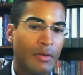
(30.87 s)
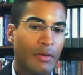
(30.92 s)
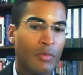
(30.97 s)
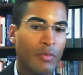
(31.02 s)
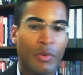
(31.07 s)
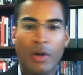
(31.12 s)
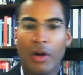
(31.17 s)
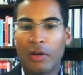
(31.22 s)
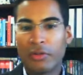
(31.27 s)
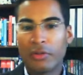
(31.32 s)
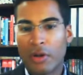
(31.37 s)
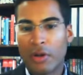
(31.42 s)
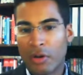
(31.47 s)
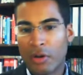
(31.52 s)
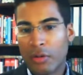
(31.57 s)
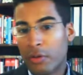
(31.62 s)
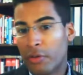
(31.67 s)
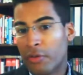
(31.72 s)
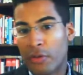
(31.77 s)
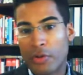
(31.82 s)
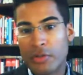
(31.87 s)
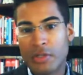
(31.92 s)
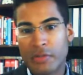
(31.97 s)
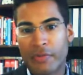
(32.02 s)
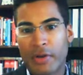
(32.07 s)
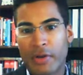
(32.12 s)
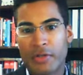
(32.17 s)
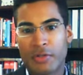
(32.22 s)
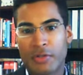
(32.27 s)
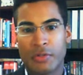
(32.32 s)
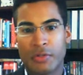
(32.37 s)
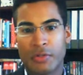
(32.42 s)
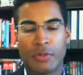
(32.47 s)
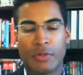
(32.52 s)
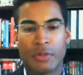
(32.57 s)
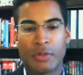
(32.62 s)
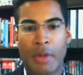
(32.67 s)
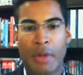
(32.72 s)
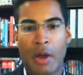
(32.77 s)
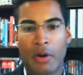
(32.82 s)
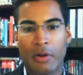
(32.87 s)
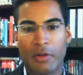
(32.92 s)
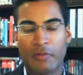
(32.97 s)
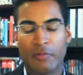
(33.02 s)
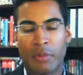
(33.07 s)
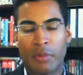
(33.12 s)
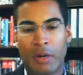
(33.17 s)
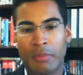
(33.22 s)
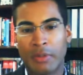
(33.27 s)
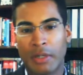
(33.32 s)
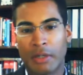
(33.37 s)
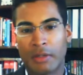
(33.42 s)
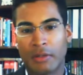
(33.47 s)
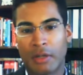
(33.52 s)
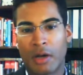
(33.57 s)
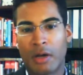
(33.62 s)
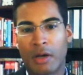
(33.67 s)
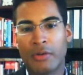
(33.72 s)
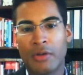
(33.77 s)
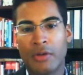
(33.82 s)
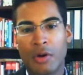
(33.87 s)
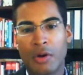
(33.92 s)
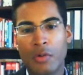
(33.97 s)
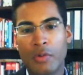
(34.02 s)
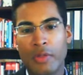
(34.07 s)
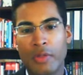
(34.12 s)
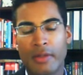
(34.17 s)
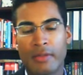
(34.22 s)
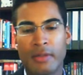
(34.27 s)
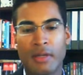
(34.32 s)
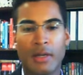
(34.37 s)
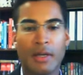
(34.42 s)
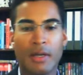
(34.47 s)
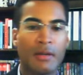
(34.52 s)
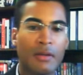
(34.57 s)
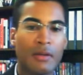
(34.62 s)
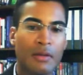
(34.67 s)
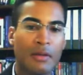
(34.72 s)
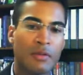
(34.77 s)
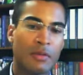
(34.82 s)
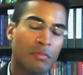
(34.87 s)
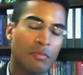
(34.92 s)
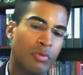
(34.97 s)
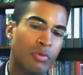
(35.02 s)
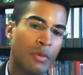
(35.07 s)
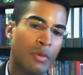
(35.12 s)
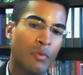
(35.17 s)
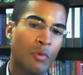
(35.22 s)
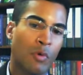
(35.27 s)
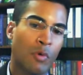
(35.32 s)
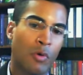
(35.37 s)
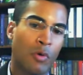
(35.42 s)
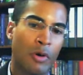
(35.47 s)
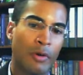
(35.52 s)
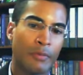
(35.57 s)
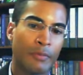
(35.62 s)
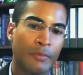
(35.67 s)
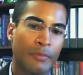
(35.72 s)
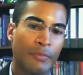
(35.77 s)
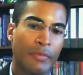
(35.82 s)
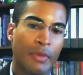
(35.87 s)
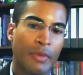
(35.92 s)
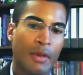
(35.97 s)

We all know, or those of us who do comparative public law know, that the Indian Supreme Court